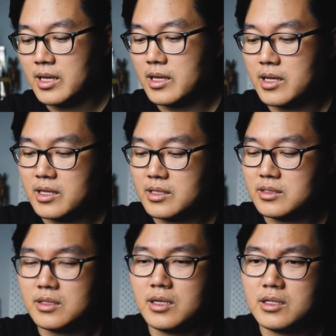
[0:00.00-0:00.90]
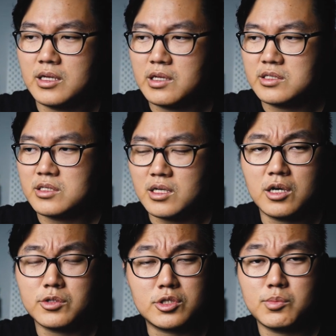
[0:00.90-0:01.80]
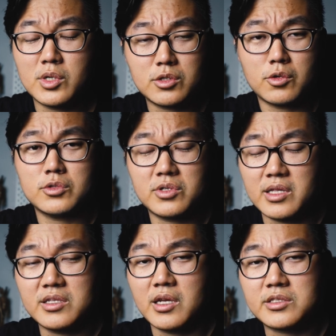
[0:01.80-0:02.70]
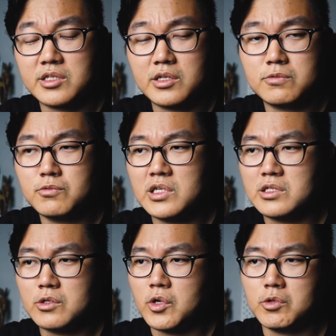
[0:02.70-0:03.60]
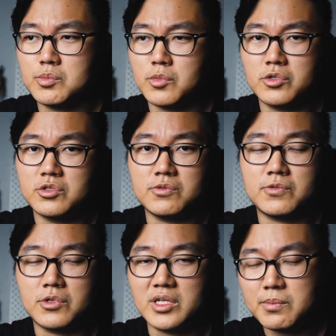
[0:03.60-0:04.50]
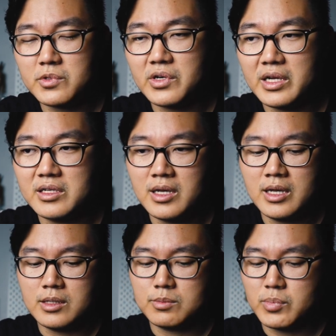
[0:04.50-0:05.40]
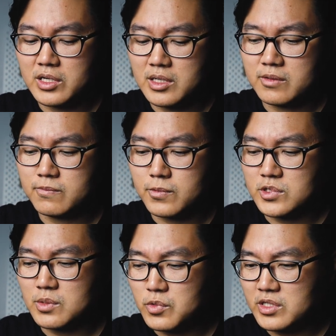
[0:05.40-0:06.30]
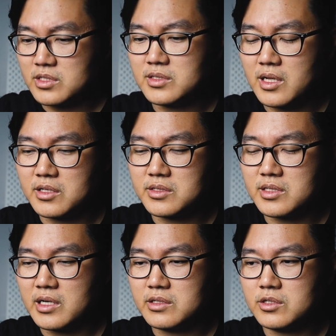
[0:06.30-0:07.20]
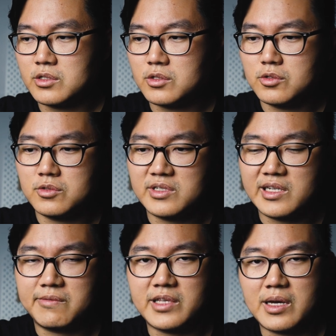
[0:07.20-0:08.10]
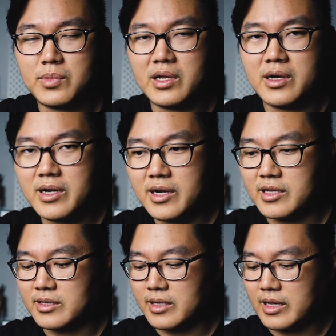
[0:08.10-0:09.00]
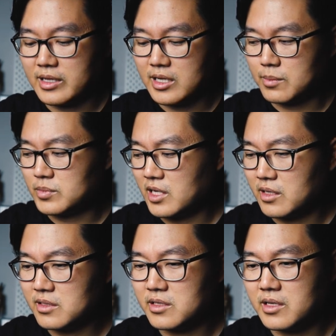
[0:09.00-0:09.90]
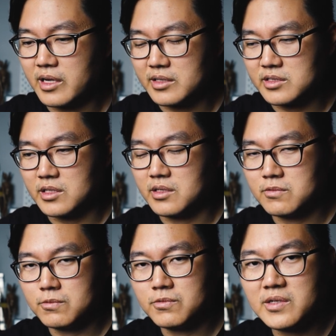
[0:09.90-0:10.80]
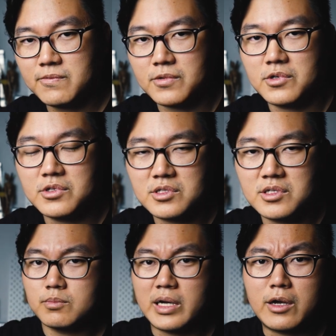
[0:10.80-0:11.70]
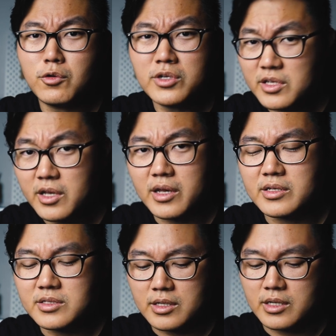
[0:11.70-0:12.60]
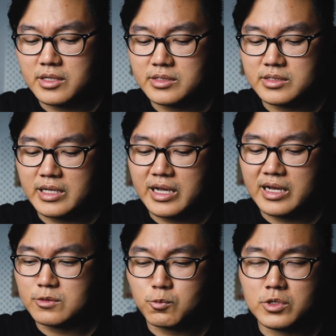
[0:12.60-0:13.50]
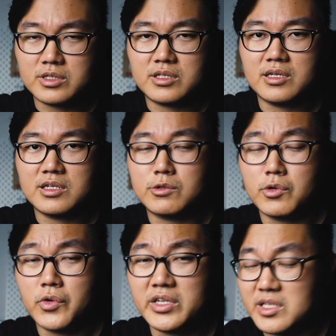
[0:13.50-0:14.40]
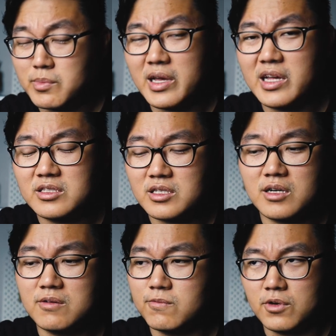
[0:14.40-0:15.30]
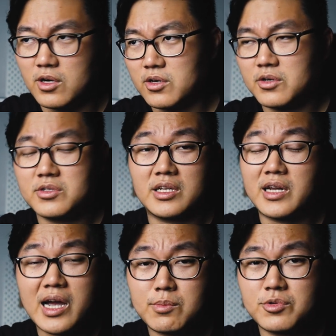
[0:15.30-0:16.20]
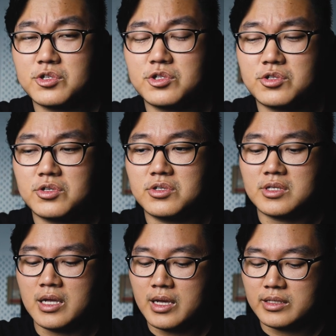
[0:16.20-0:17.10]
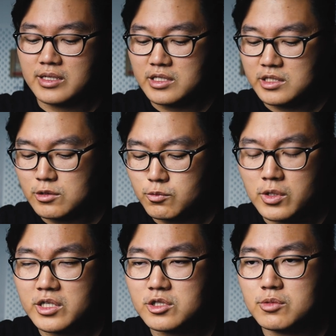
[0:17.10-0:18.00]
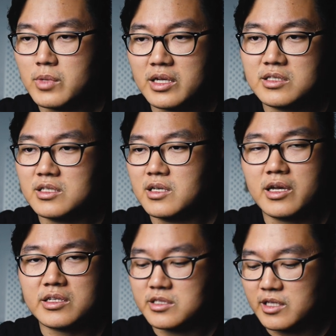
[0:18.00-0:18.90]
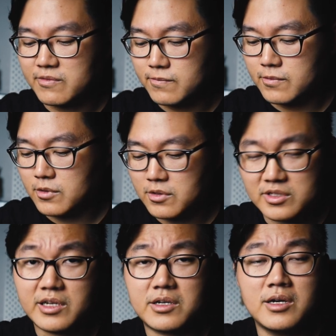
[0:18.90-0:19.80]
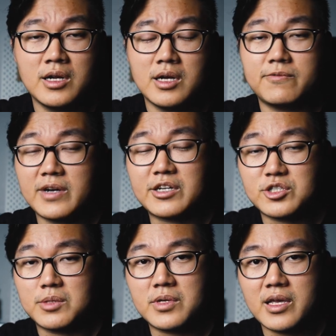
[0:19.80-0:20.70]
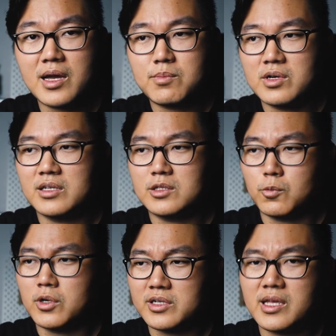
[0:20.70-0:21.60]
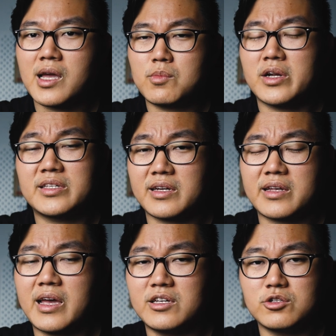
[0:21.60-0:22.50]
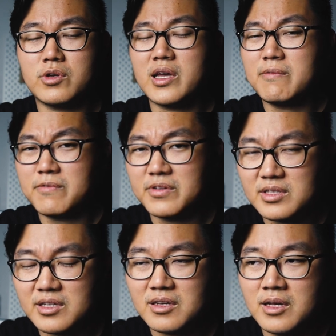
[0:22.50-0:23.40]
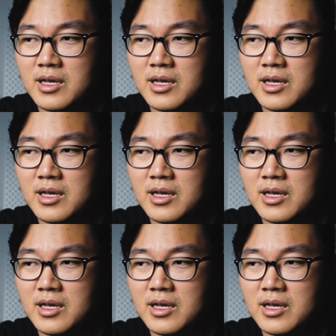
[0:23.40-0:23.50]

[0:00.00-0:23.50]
And it's also much older than the X-T3, so it was more due for an upgrade. But for some reason they decided to leave that behind and update the X-T3 first. My only guess is that with the growing demands of vloggers and hybrid shooters, they still wanted to make the X-T4 their flagship camera, the one camera that can do everything,